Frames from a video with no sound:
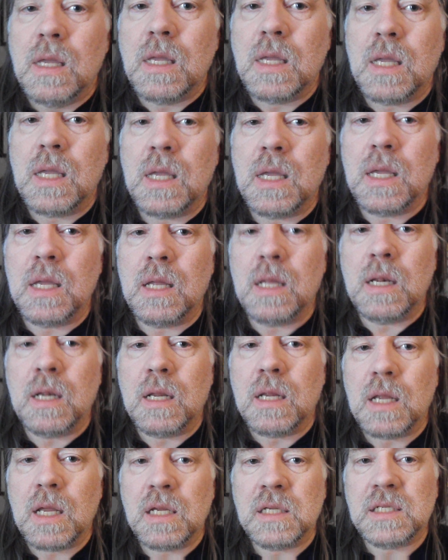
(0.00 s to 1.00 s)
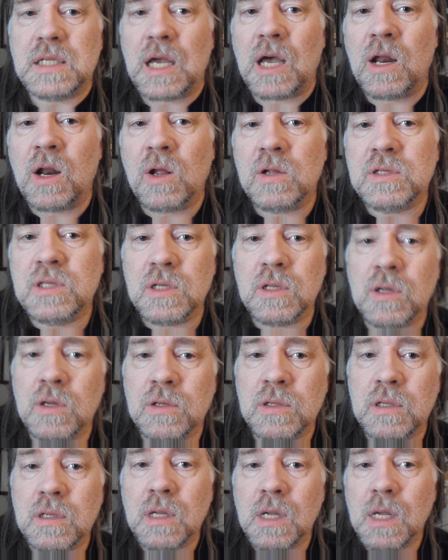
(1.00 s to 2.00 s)
And a shout out to
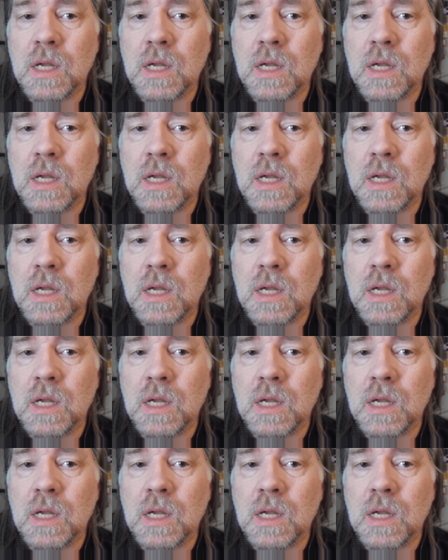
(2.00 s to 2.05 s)
those